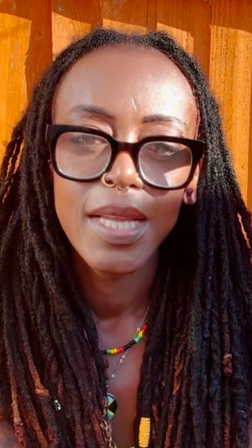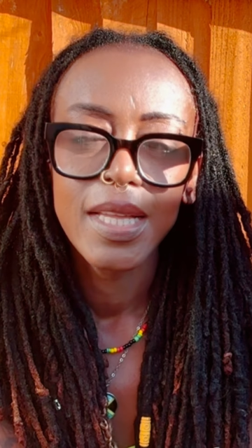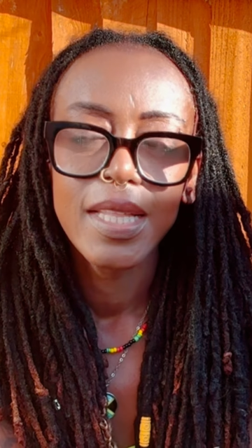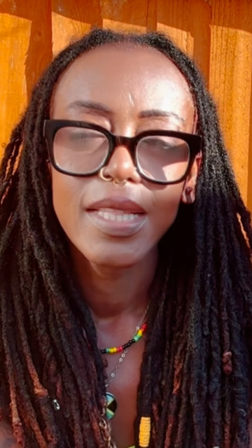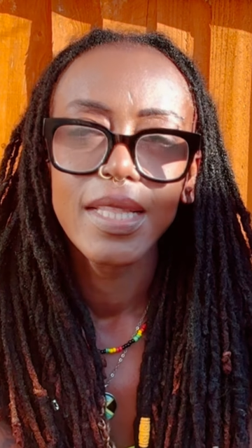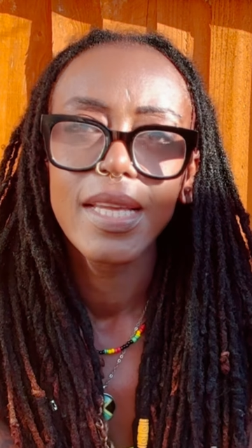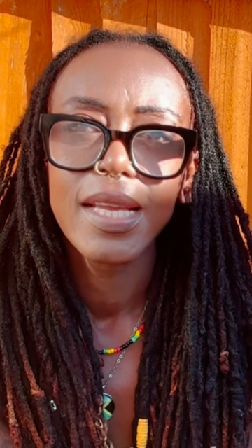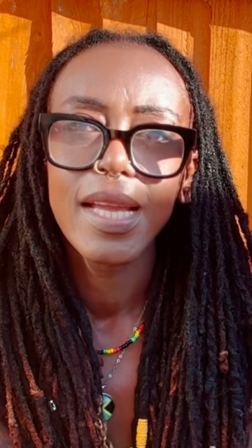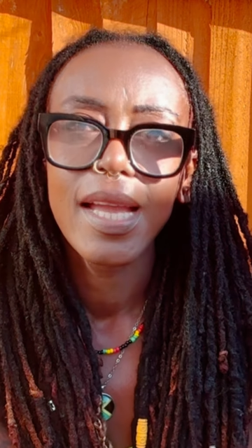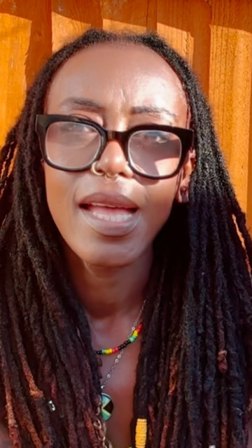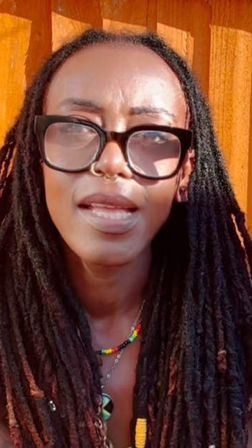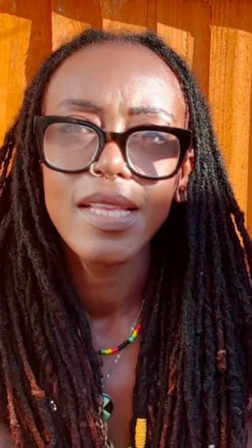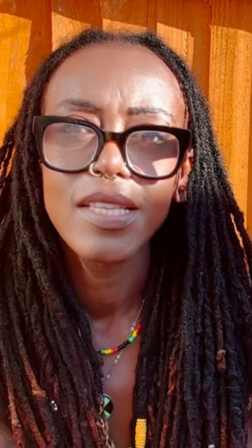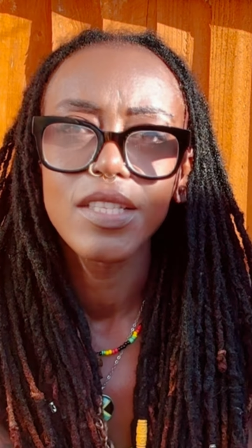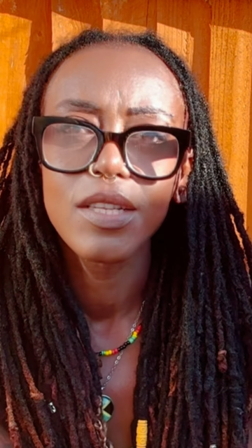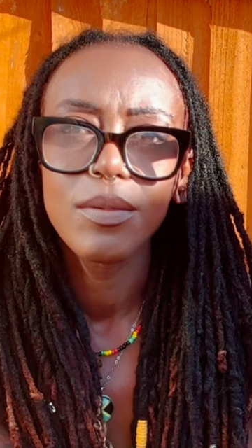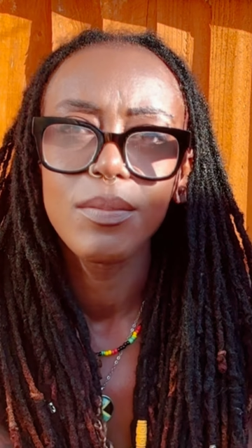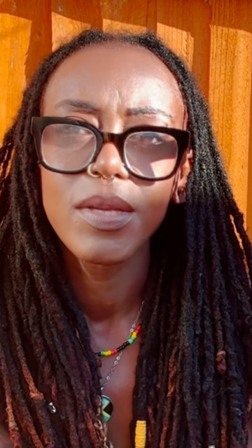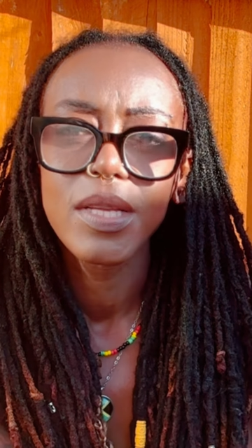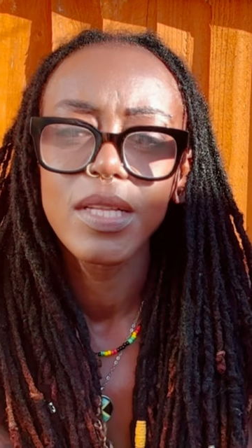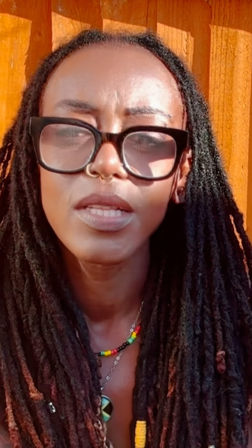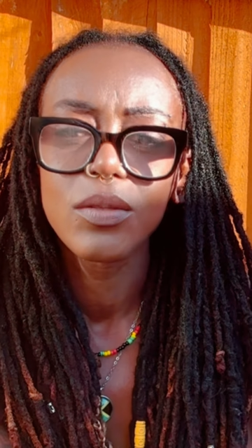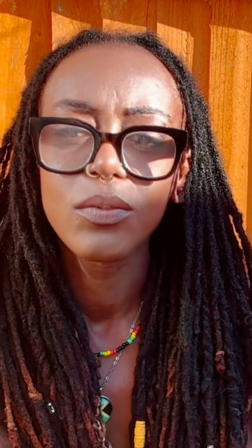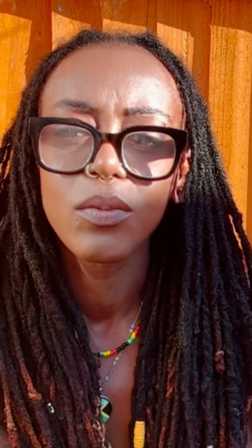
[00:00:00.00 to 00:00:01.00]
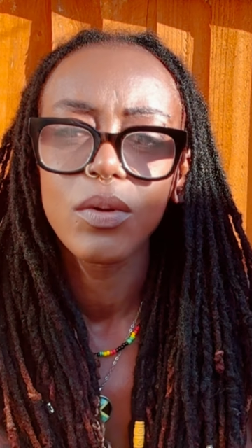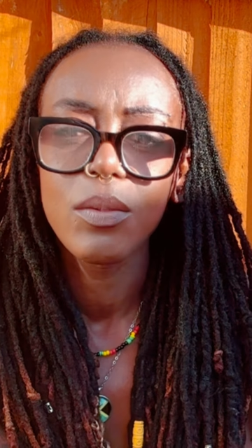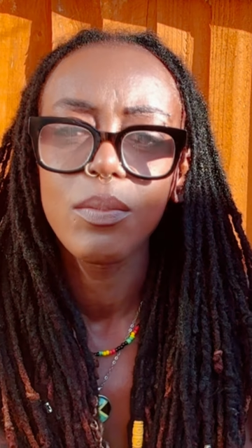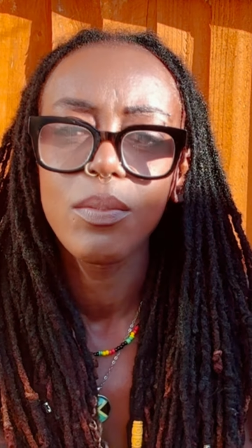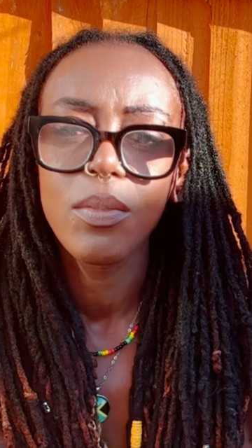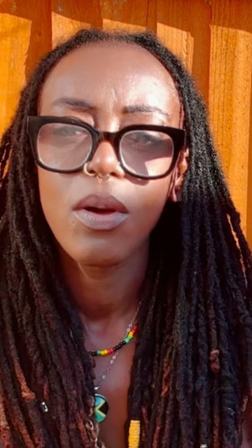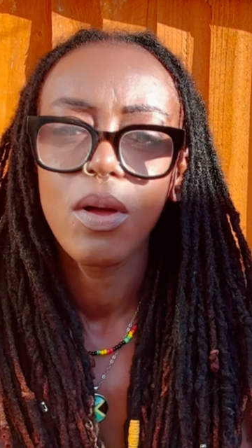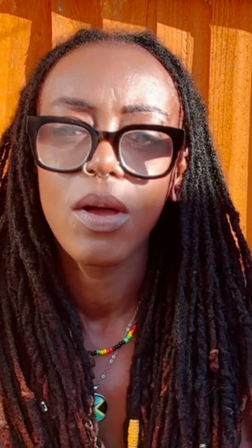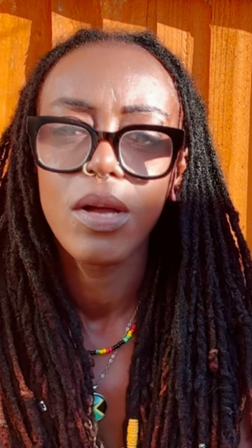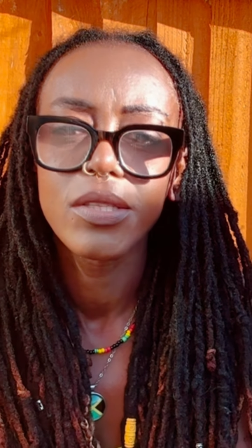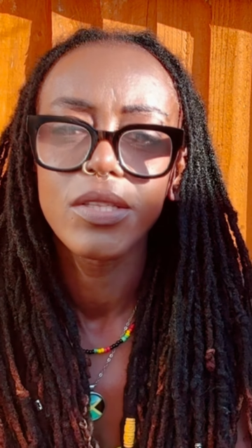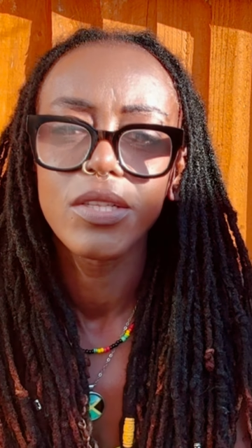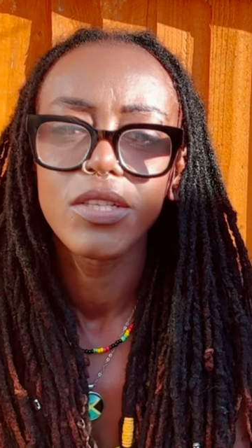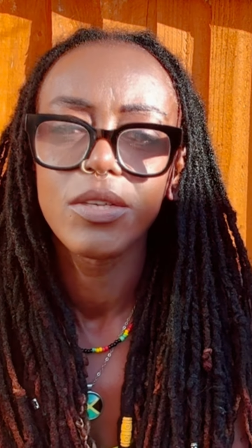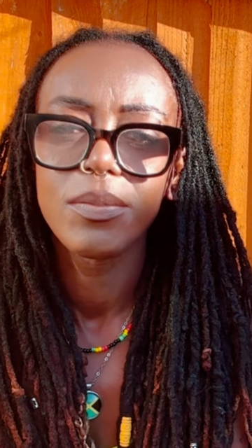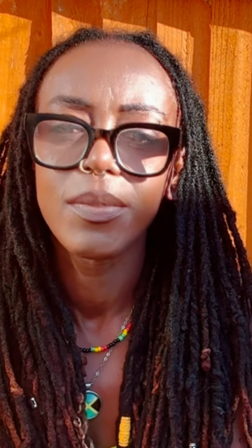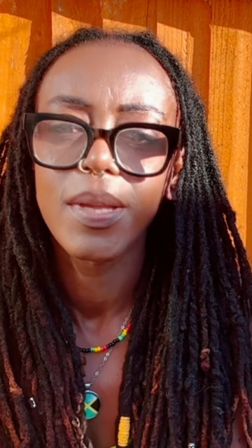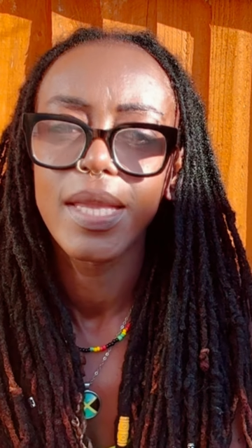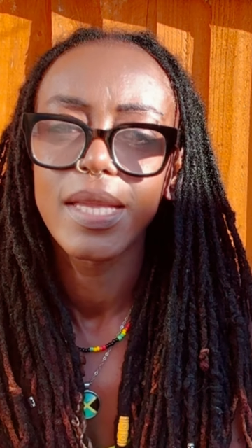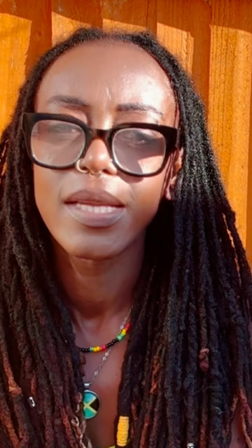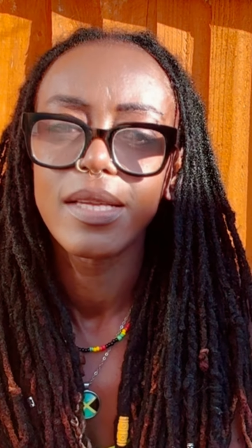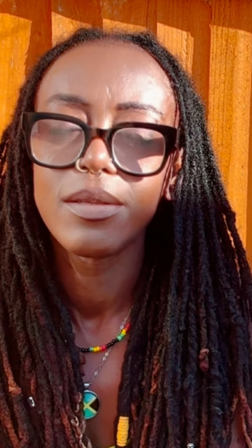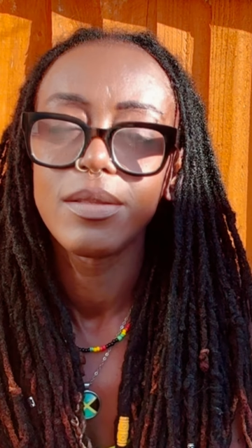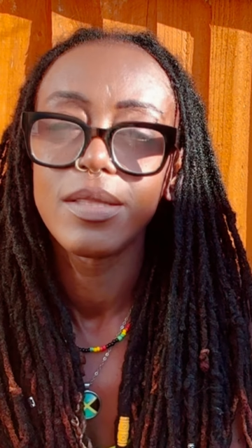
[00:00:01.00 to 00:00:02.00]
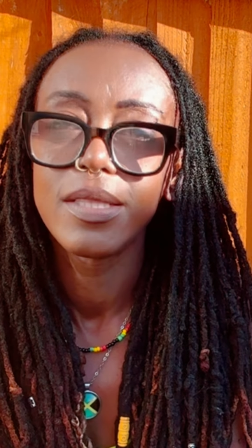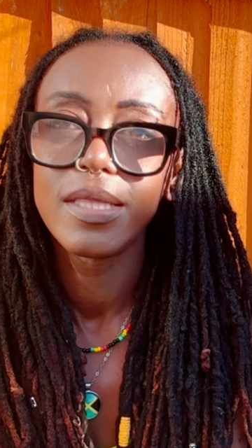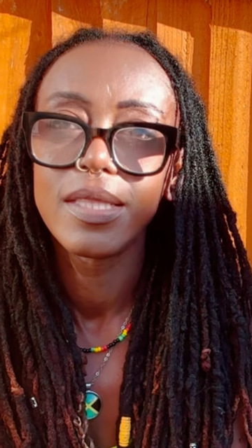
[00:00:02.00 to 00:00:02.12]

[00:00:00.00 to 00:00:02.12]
The castor beans were brought to Jamaica